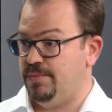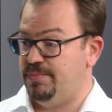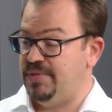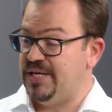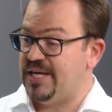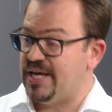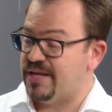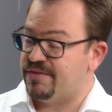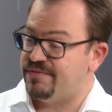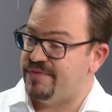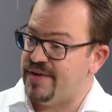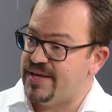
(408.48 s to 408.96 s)

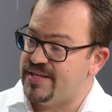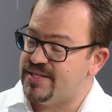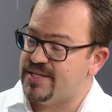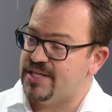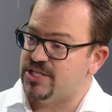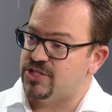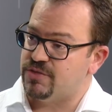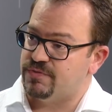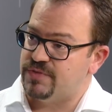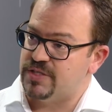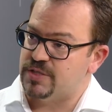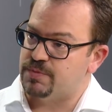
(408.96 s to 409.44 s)
big
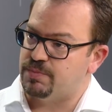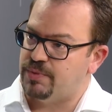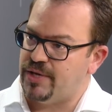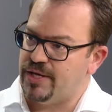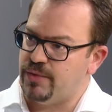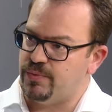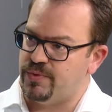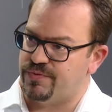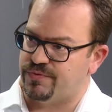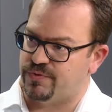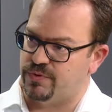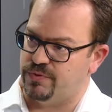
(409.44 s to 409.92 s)
advantage of this
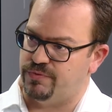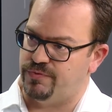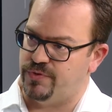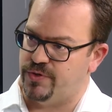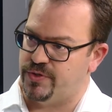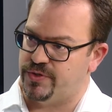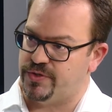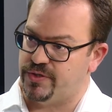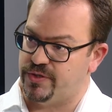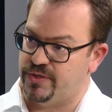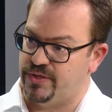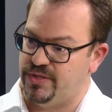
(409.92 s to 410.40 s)
plane wave
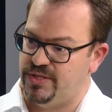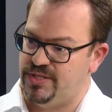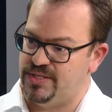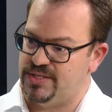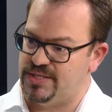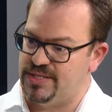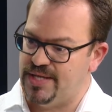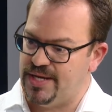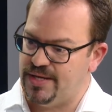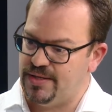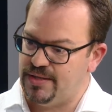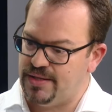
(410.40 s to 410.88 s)
converter
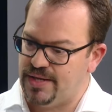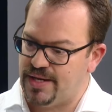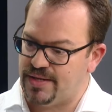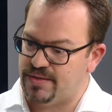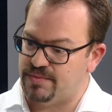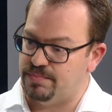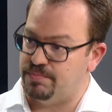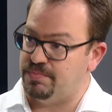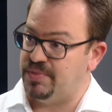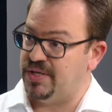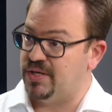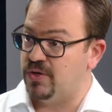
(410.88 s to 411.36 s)
is then
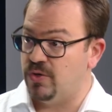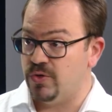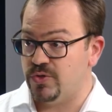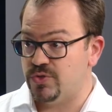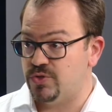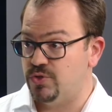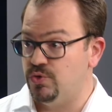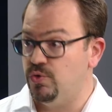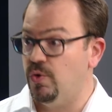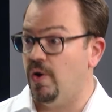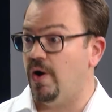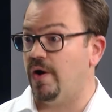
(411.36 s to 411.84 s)
that
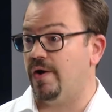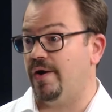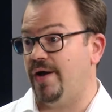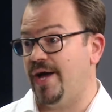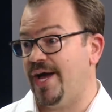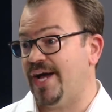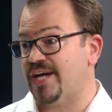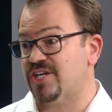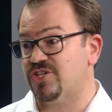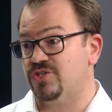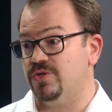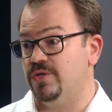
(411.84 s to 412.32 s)
because you are
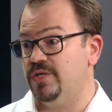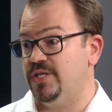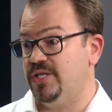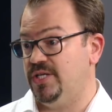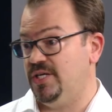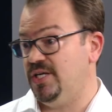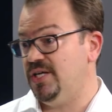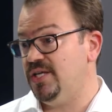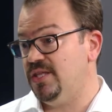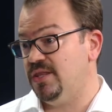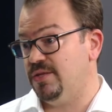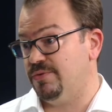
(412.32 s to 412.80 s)
actually
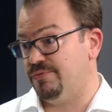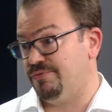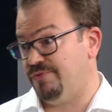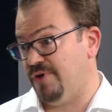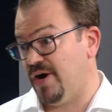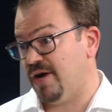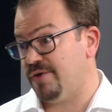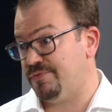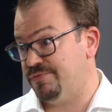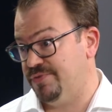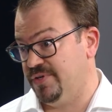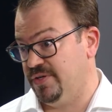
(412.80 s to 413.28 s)
in the
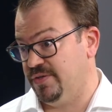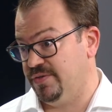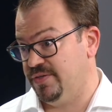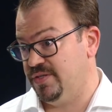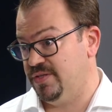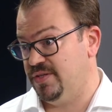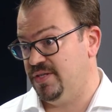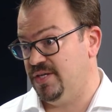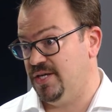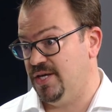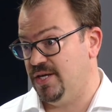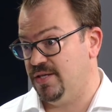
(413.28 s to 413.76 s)
far field
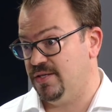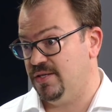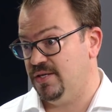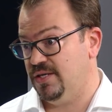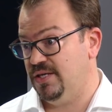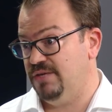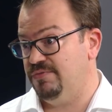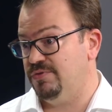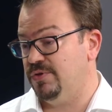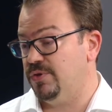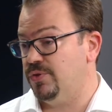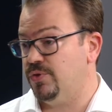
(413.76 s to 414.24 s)
in the end,
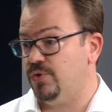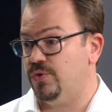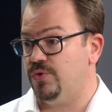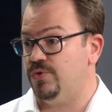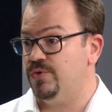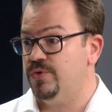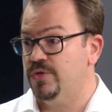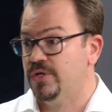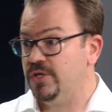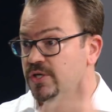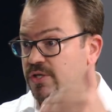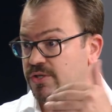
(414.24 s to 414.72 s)
even
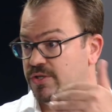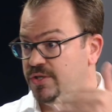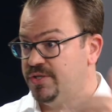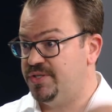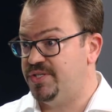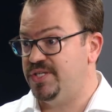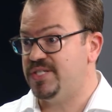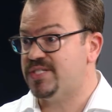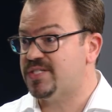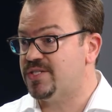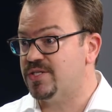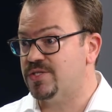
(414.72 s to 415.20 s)
though the
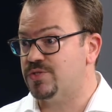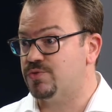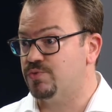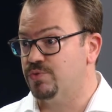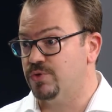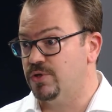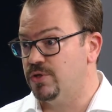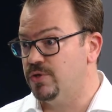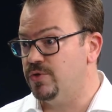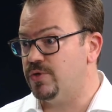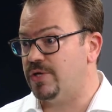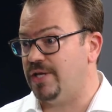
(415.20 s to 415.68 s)
distance
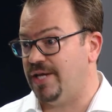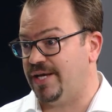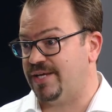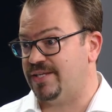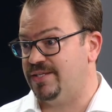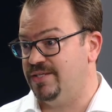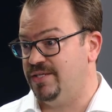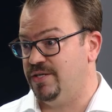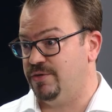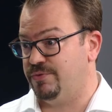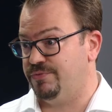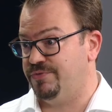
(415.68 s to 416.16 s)
would look
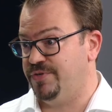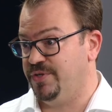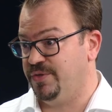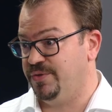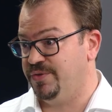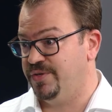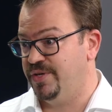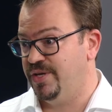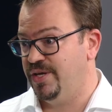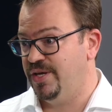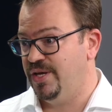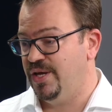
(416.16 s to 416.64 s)
like near
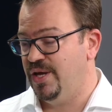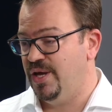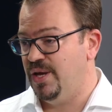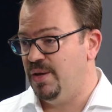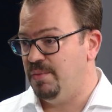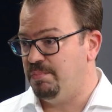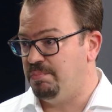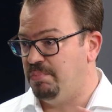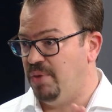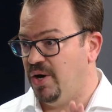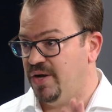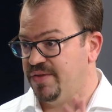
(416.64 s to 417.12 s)
field,
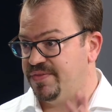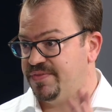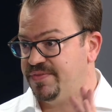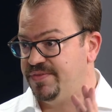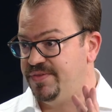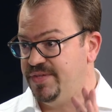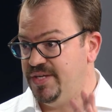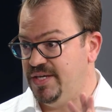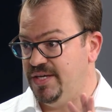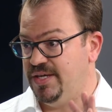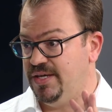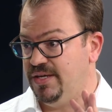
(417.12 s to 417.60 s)

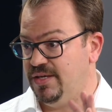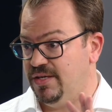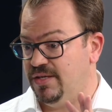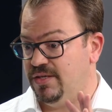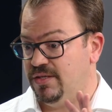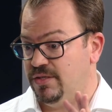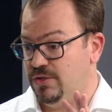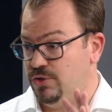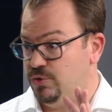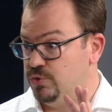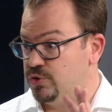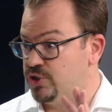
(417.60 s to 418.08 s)
but the,
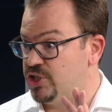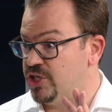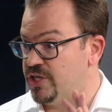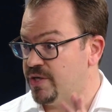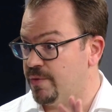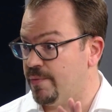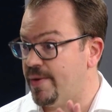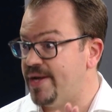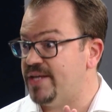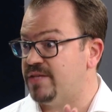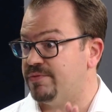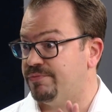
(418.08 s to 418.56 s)
you
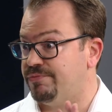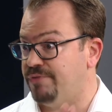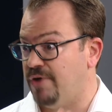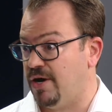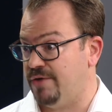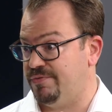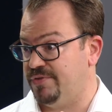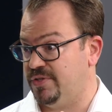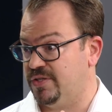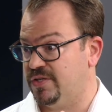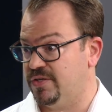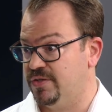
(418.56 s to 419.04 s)
generate a
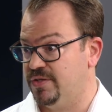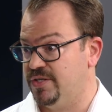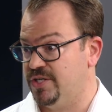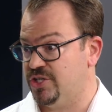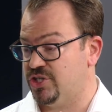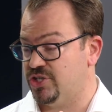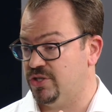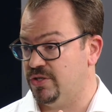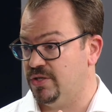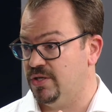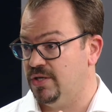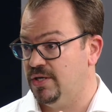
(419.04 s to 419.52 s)
far field
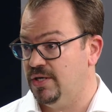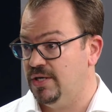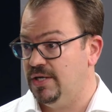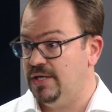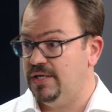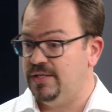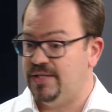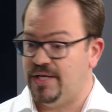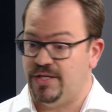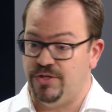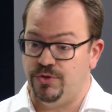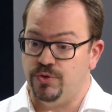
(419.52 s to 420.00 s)
condition,
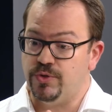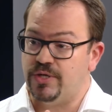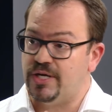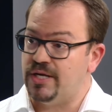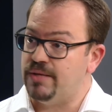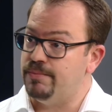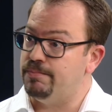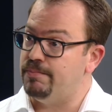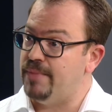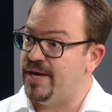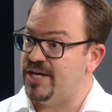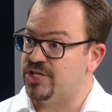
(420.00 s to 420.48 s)
that you
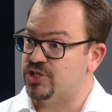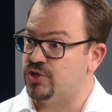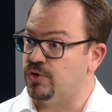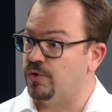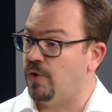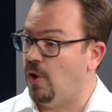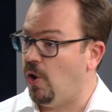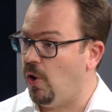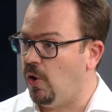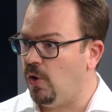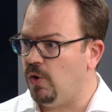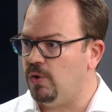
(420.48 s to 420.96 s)
can
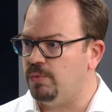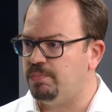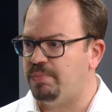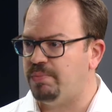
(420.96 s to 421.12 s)
measure all